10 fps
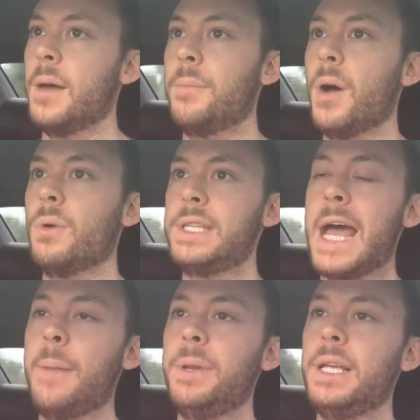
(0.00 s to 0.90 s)
But what's
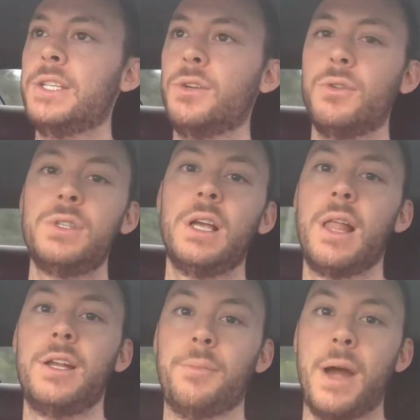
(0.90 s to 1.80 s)
happening is you're losing a
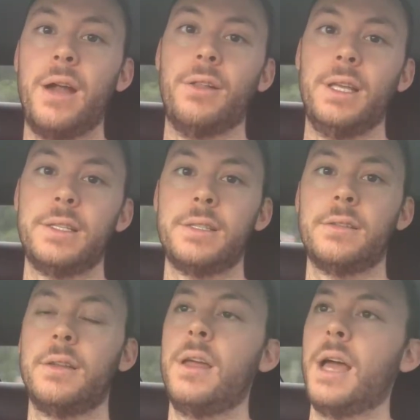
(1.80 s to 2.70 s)
lot of your buyer leads.
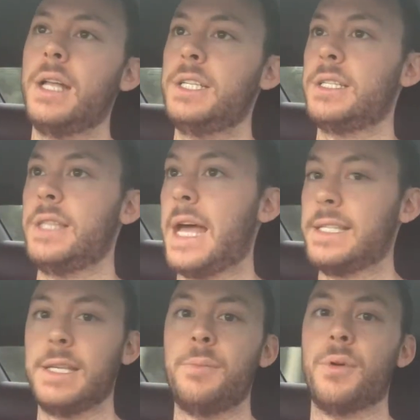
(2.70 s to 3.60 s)
It's just
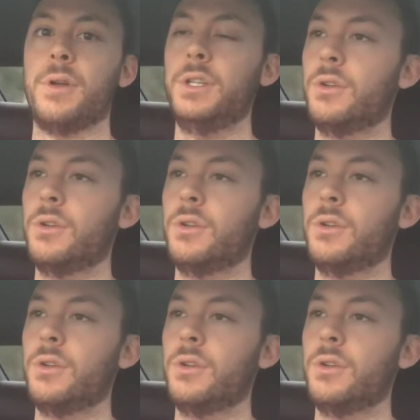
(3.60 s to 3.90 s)
that simple.